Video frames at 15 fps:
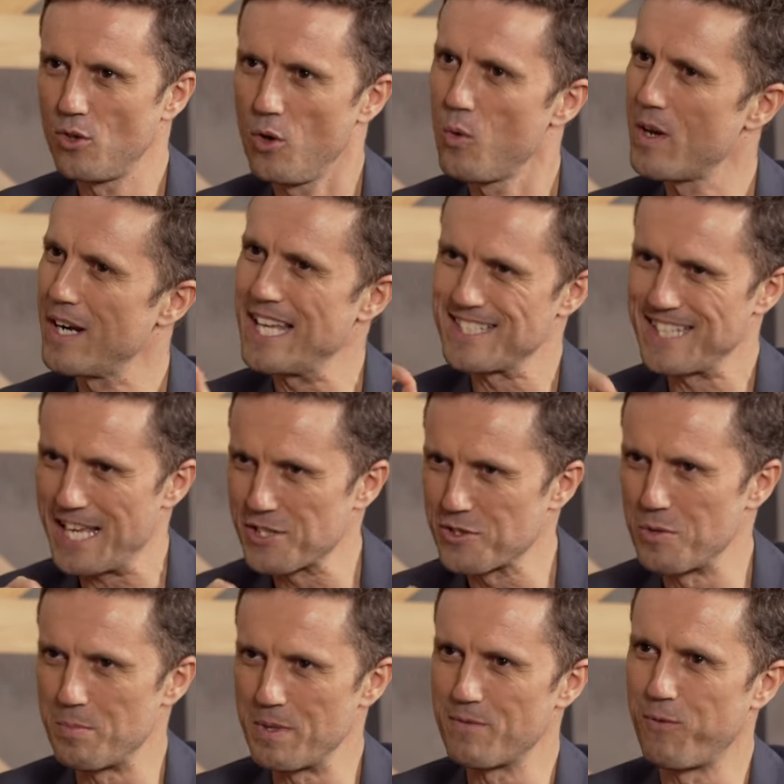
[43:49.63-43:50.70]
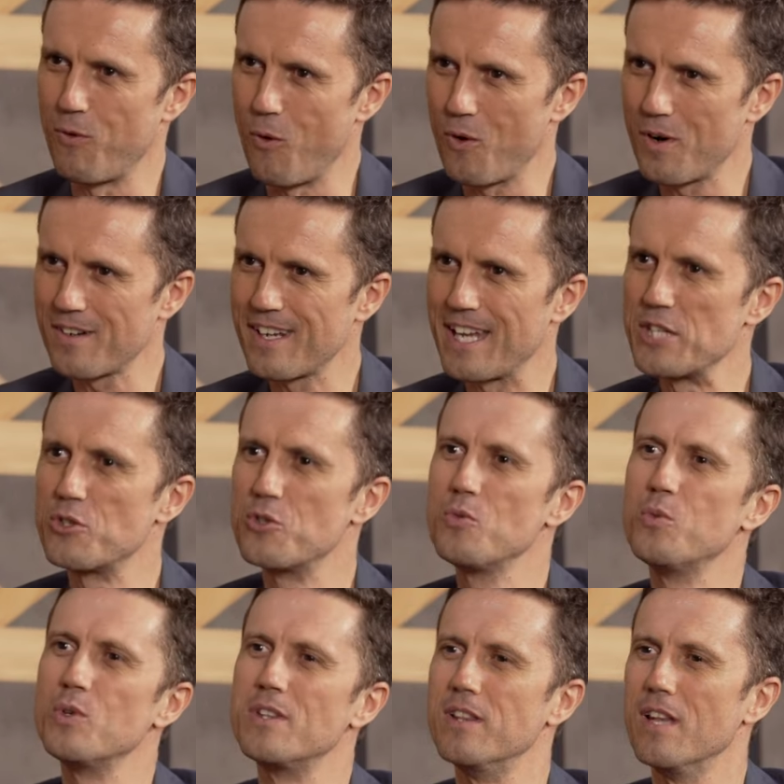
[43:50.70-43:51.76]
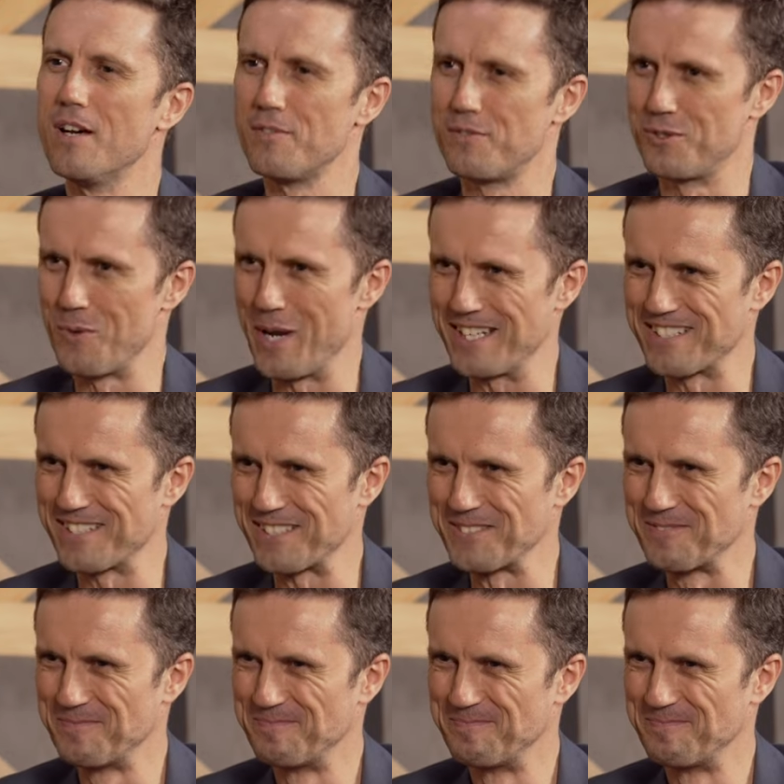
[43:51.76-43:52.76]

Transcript: no one has asked you before and you would love to answer?